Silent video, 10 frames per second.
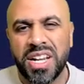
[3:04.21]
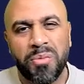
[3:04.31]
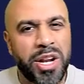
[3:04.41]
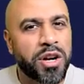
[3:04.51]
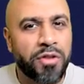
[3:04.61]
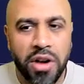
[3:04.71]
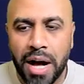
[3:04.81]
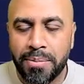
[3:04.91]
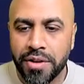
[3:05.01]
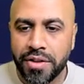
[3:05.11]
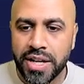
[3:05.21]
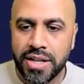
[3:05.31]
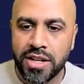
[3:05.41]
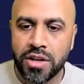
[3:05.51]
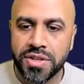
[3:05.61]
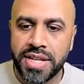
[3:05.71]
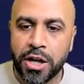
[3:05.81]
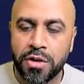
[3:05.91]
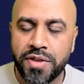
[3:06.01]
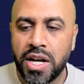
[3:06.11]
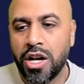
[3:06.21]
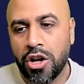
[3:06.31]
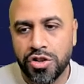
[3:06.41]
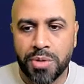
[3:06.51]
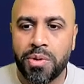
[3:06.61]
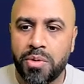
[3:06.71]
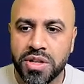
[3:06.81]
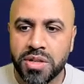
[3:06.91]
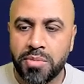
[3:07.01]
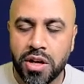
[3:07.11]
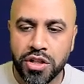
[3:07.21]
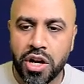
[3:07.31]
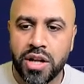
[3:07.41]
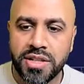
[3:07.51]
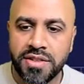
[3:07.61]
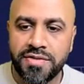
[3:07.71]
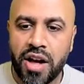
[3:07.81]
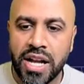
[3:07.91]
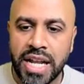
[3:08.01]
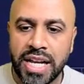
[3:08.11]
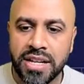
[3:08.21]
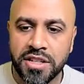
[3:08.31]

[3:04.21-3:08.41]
and then we look for a couple of things ourselves on top of what Smart Charts is finding.